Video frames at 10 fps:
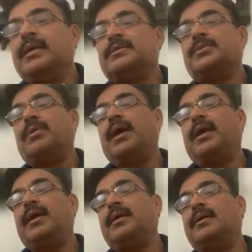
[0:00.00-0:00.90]
So I
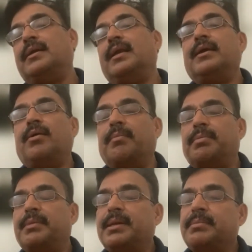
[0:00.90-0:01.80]
really
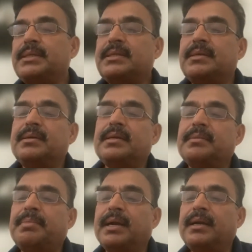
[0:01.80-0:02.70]
compliment Mr.
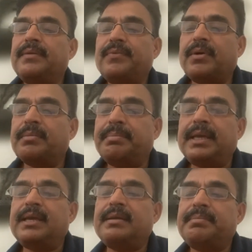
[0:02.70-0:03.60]
Pandey for
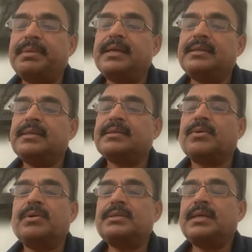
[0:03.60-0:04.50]
bringing this
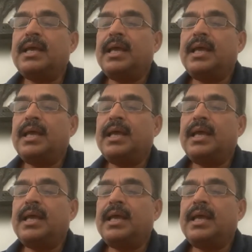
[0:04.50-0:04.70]
course.